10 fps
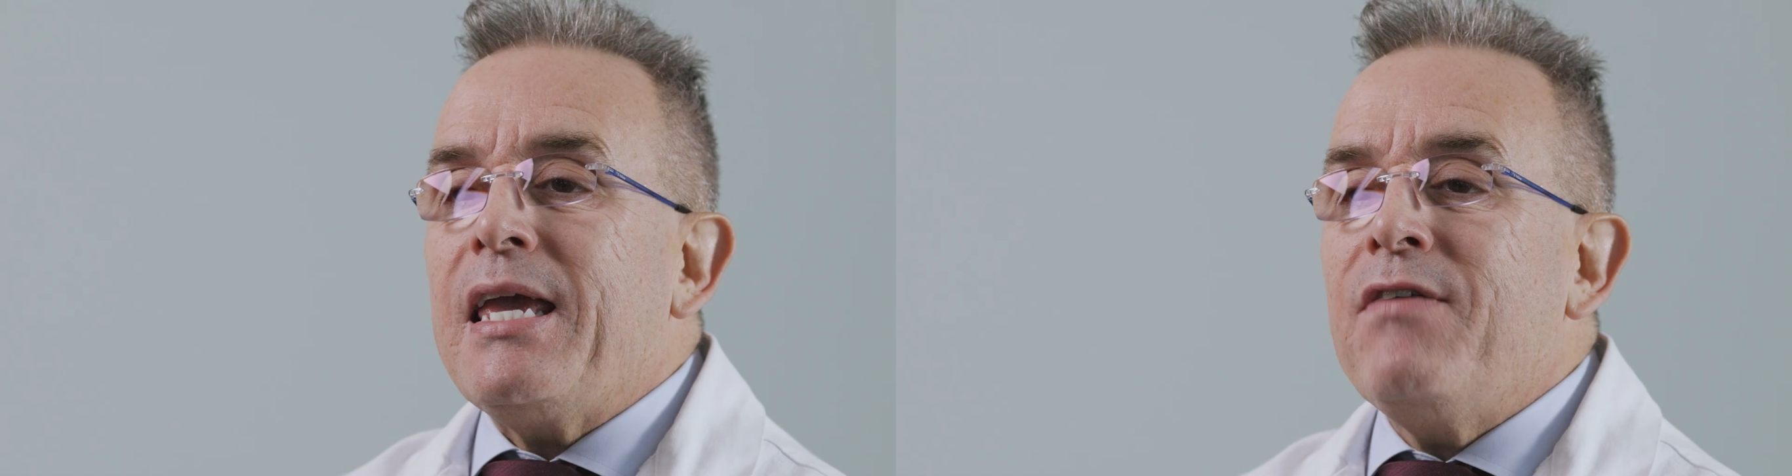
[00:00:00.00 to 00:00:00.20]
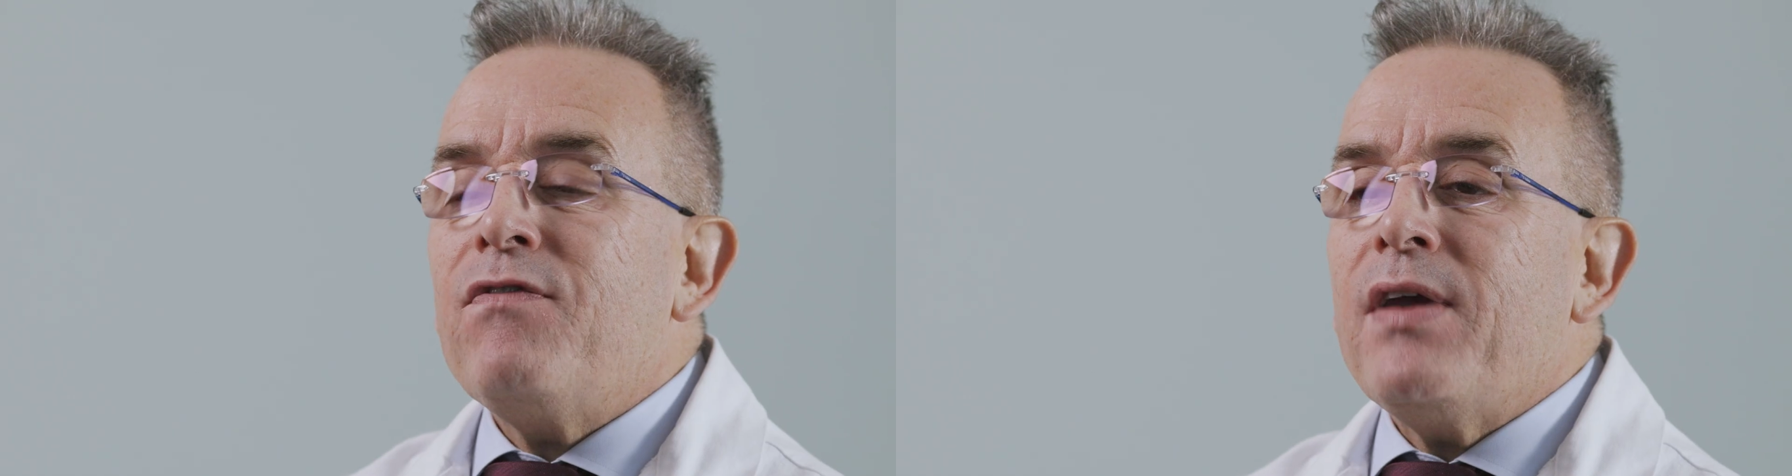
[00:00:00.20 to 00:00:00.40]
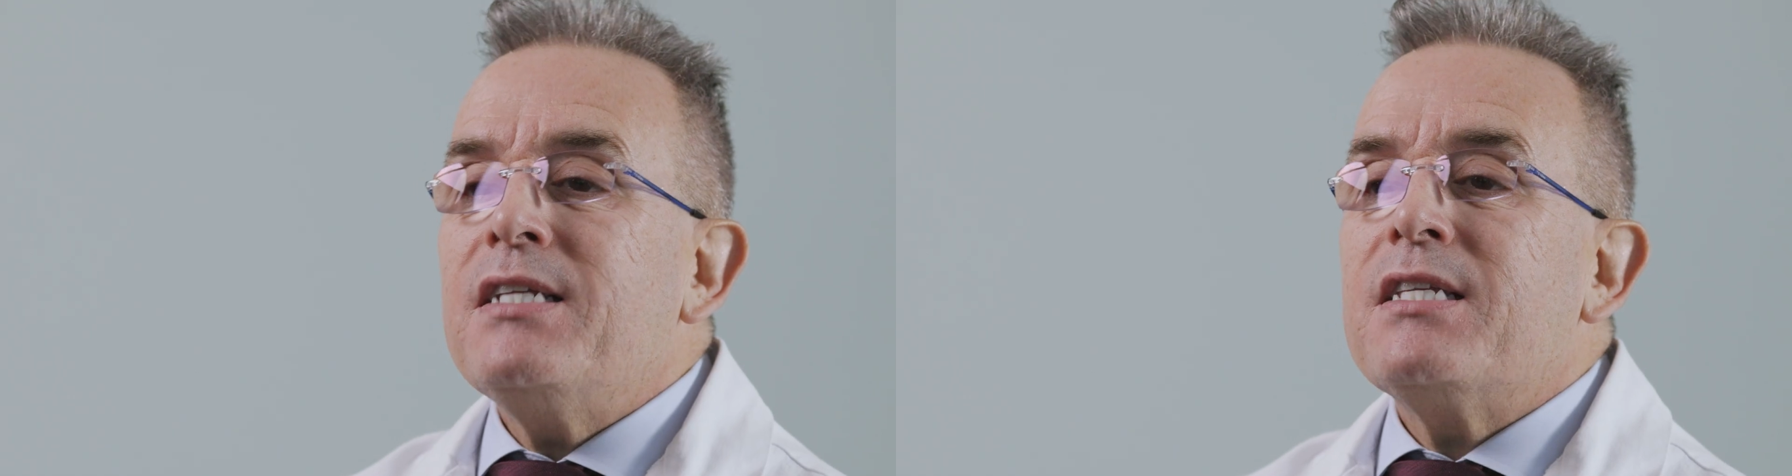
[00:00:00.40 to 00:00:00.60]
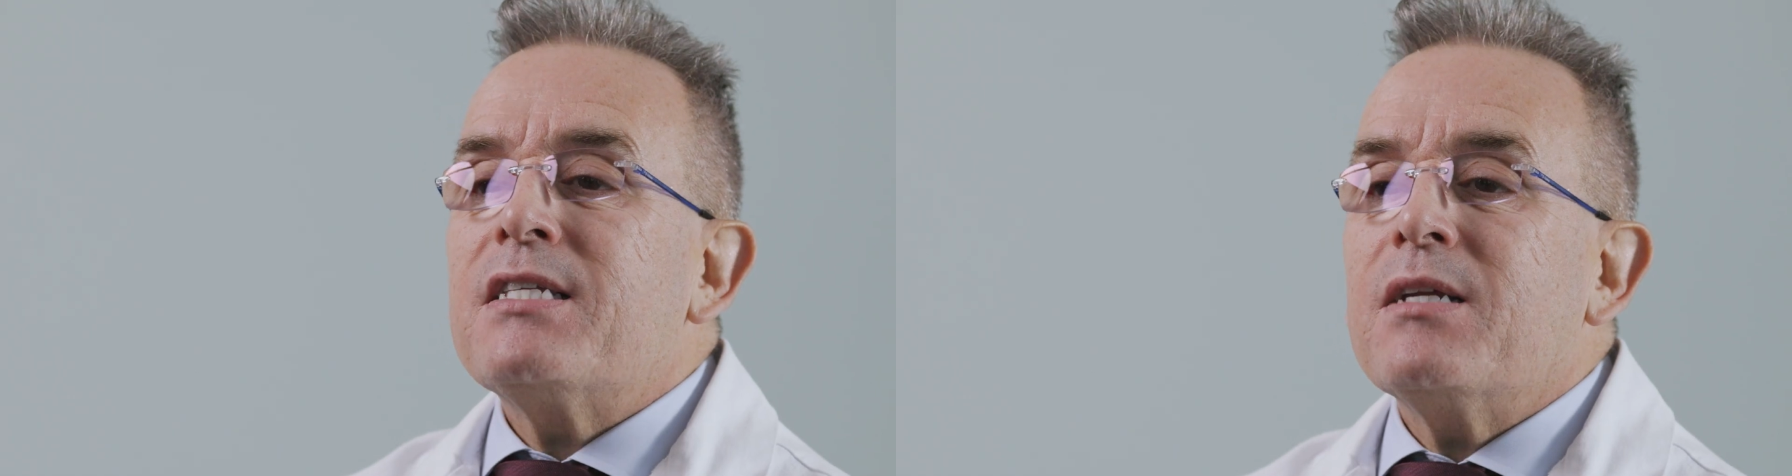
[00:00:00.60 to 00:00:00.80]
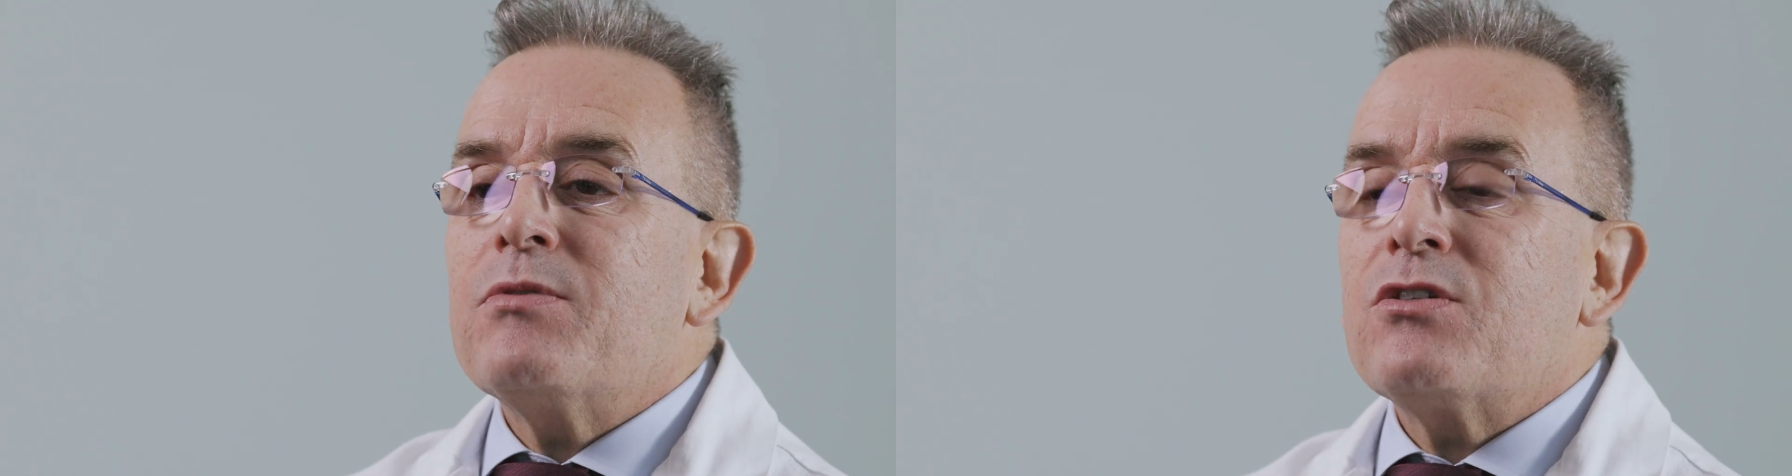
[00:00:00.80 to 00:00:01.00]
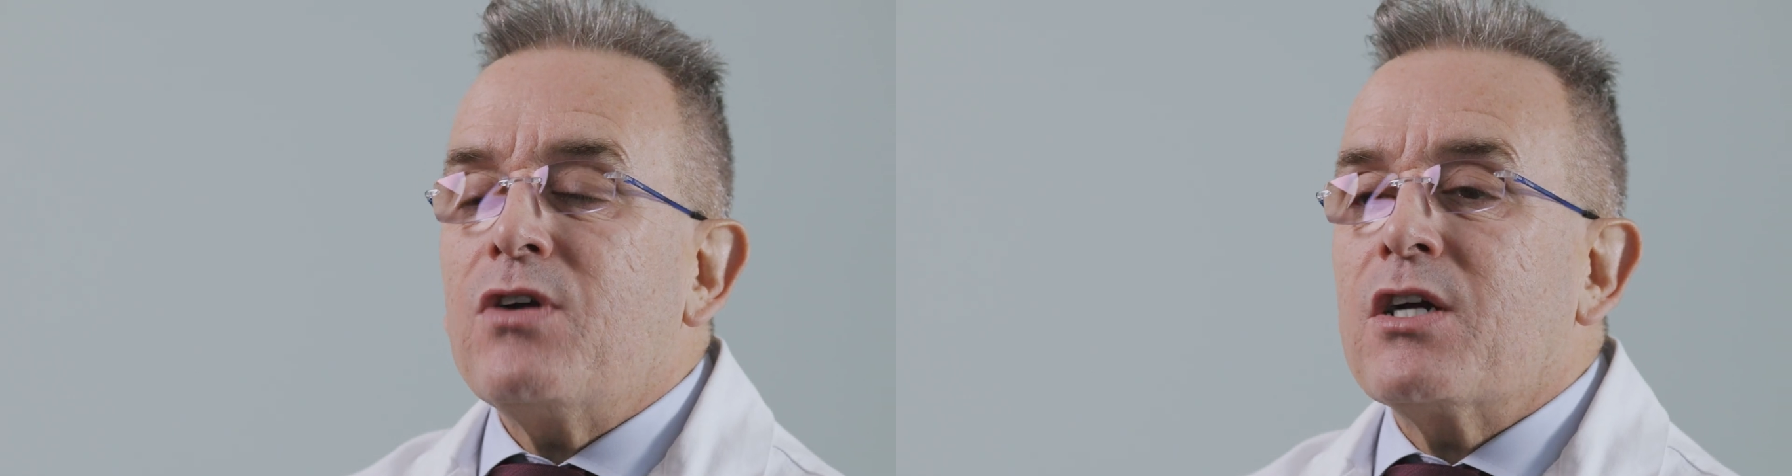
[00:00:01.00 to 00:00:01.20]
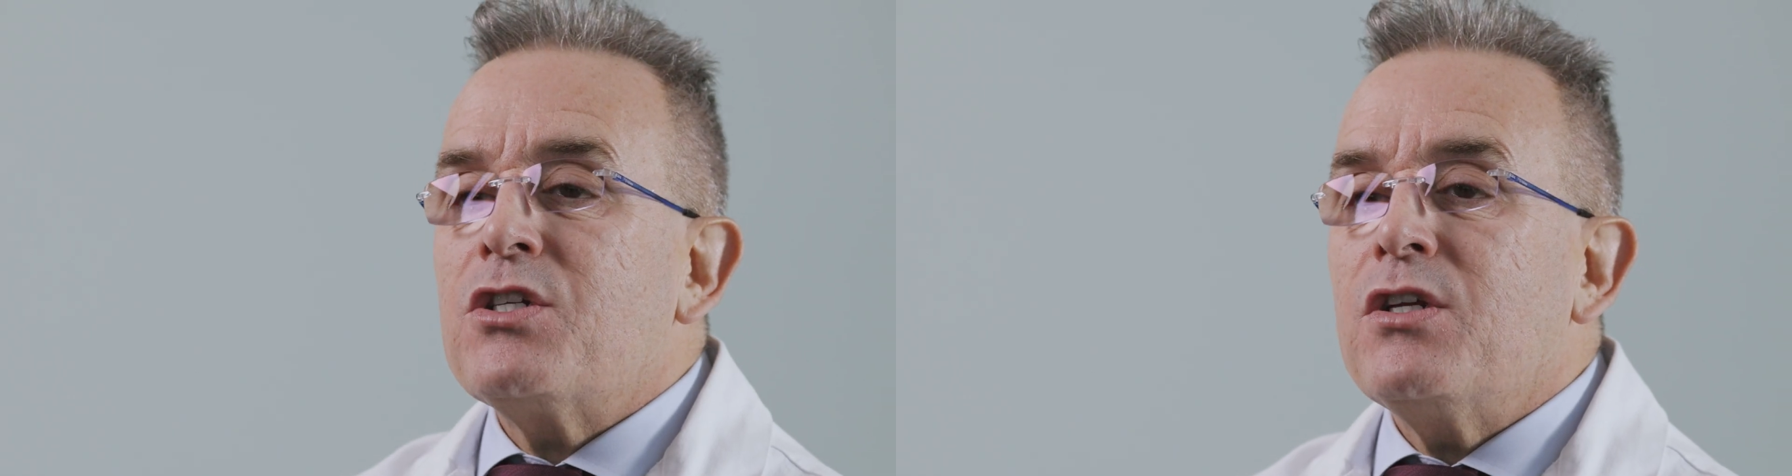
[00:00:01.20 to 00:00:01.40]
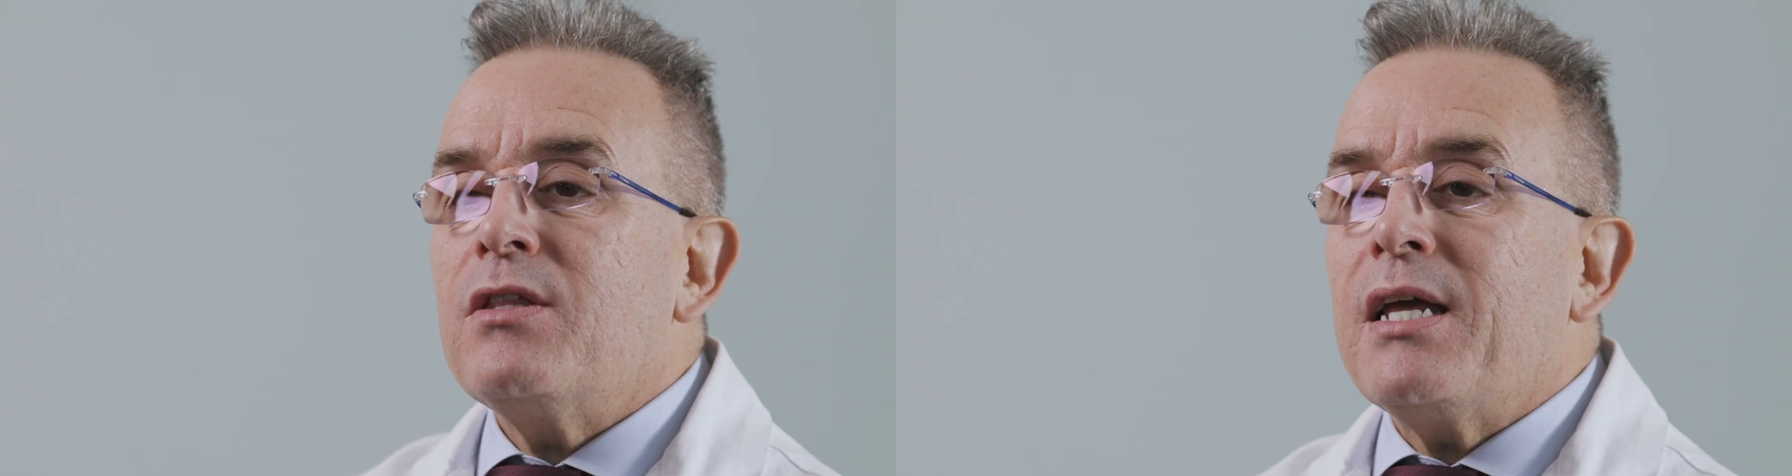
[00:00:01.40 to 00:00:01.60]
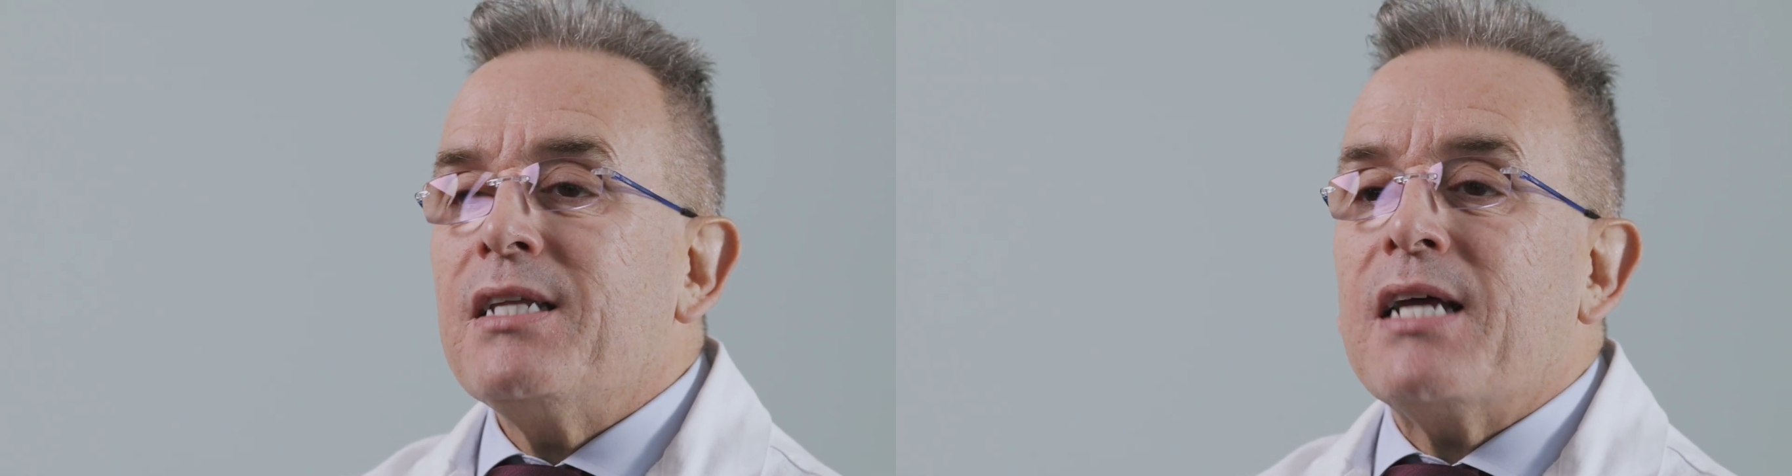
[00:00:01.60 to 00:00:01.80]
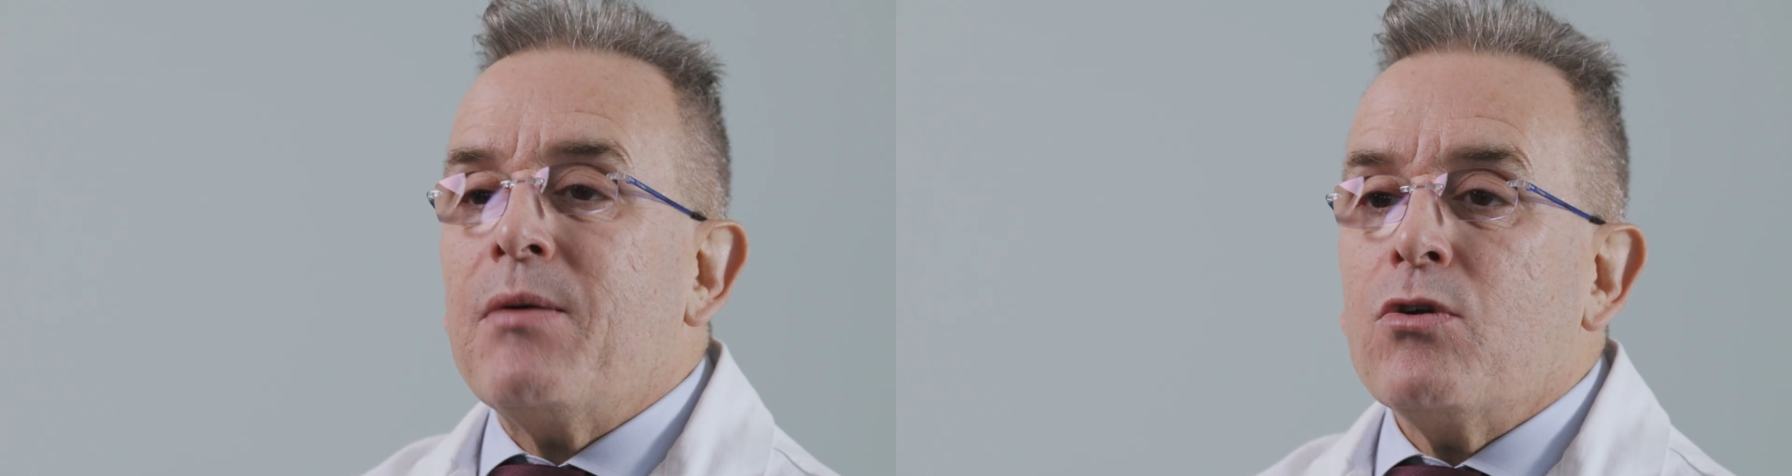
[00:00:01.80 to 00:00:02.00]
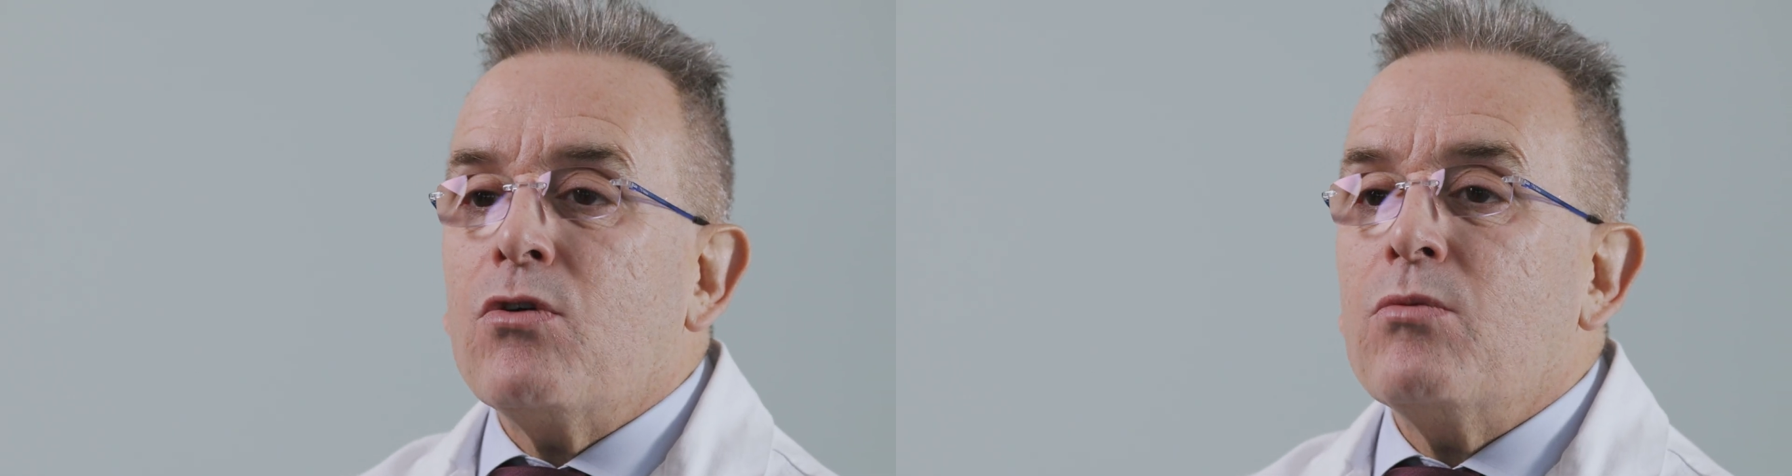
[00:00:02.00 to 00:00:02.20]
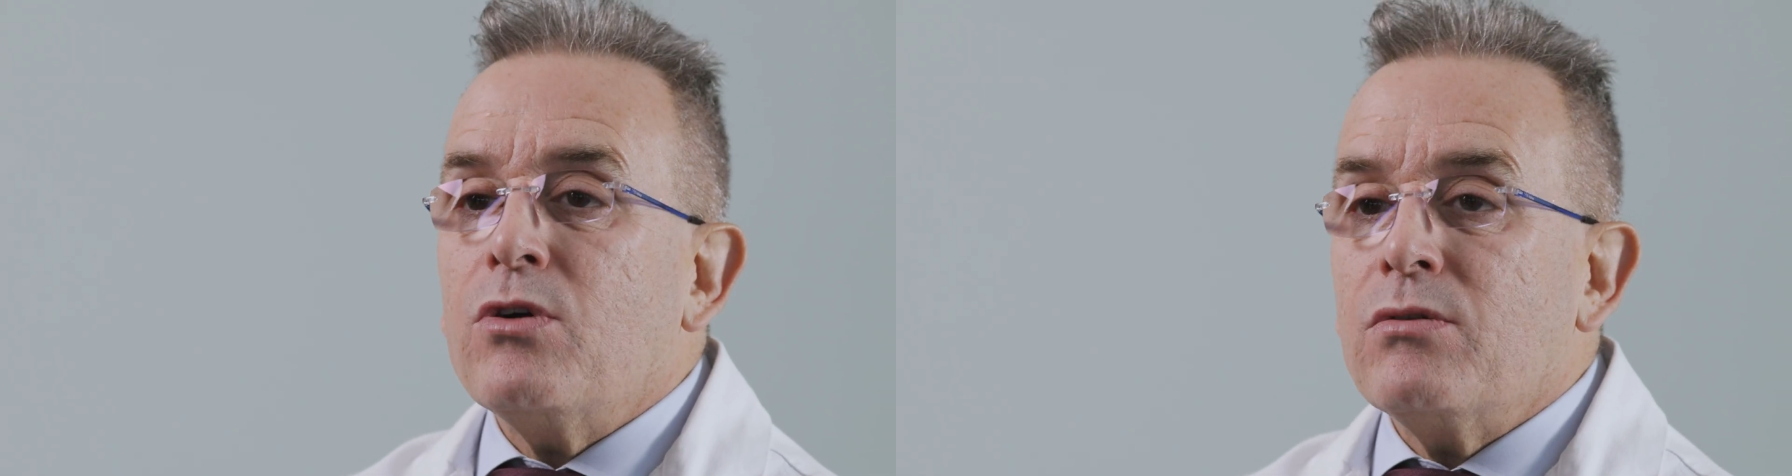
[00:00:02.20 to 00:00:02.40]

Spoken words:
it faces an obstruction that is abnormal.